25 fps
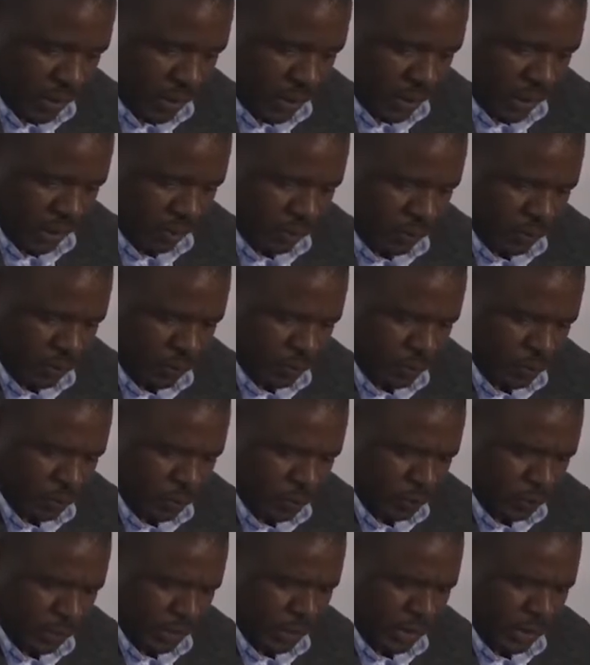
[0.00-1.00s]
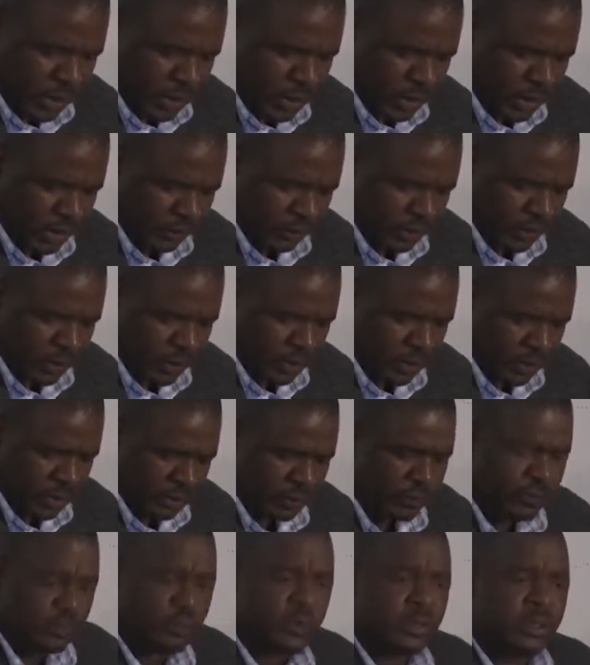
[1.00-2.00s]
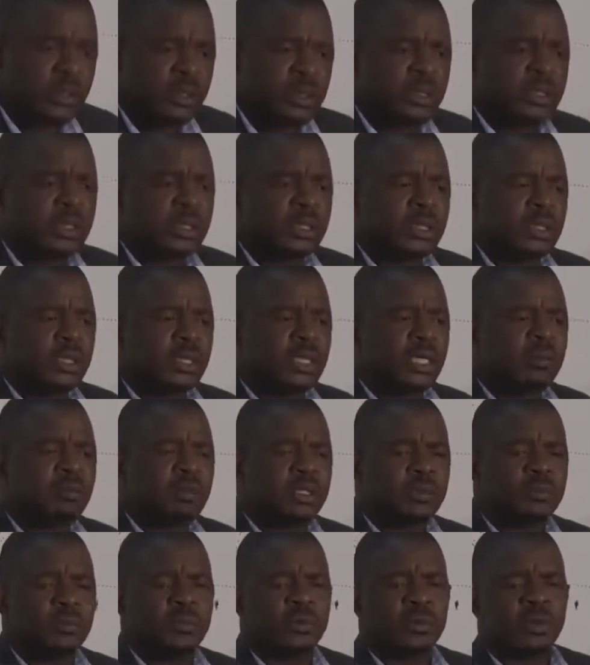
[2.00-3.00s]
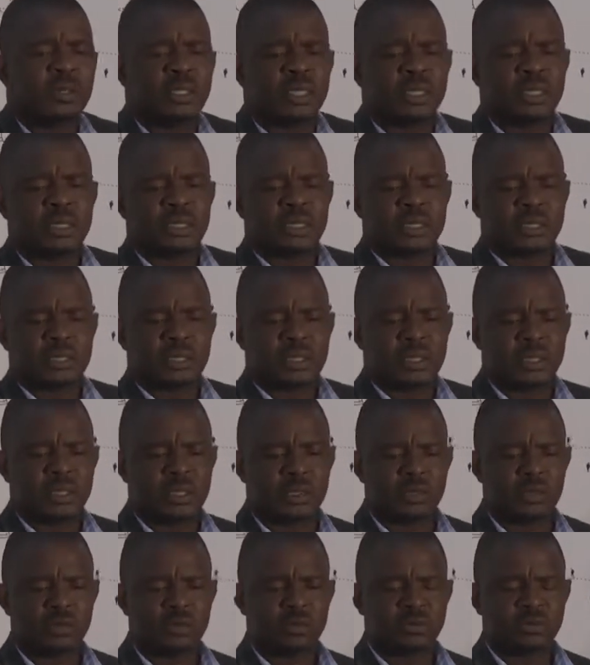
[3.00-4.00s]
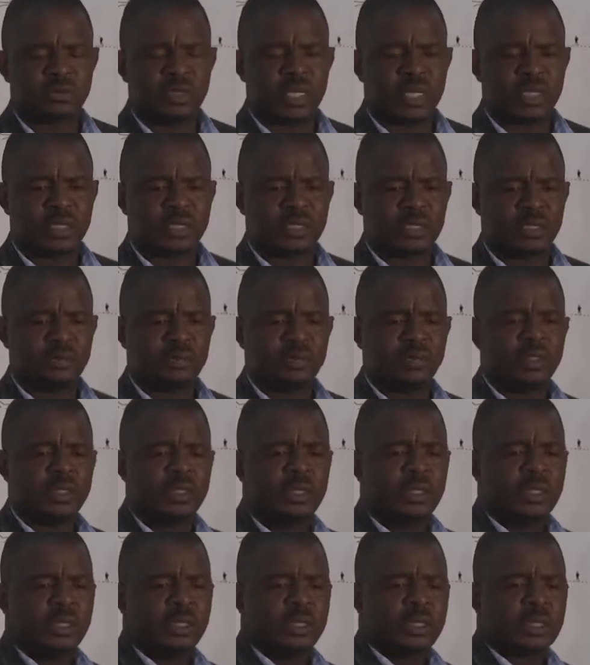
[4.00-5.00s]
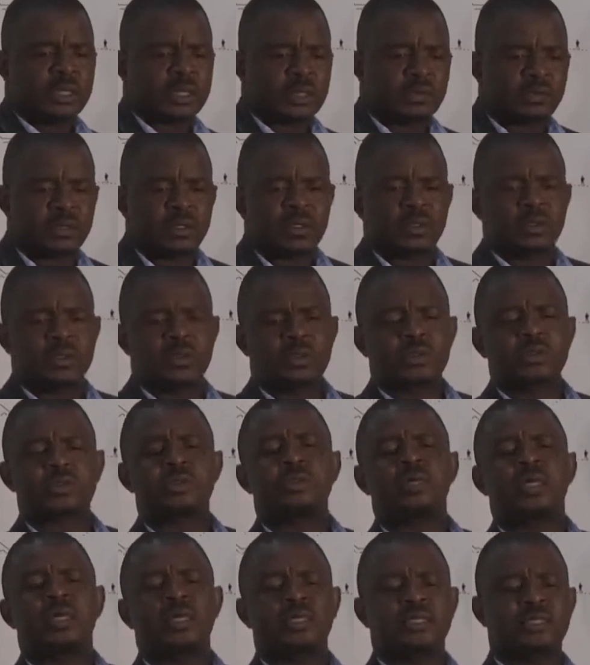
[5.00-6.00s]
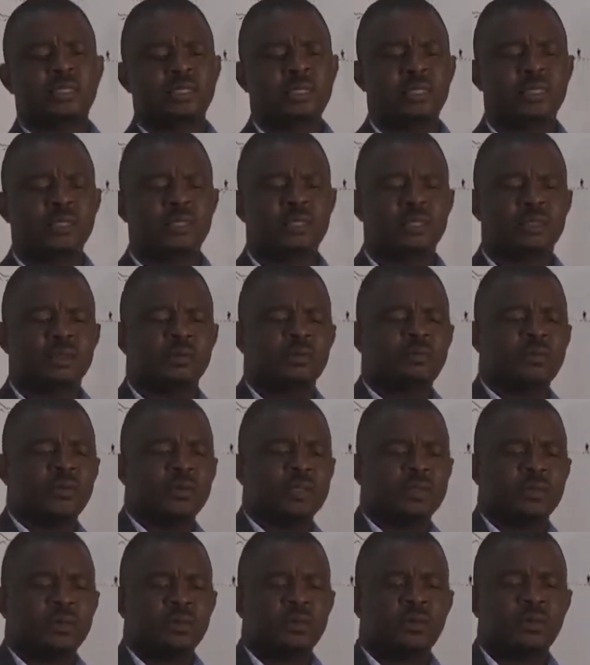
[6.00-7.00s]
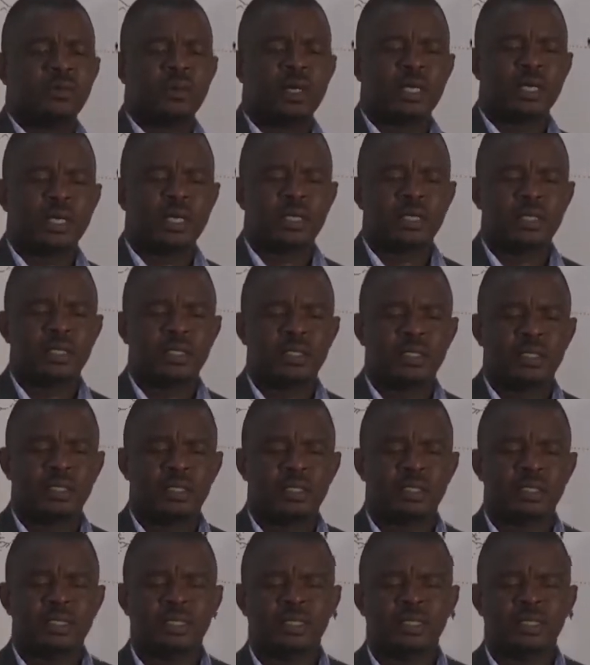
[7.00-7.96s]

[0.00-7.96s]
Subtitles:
But even if we come up with that sort of answer, it's difficult also to understand why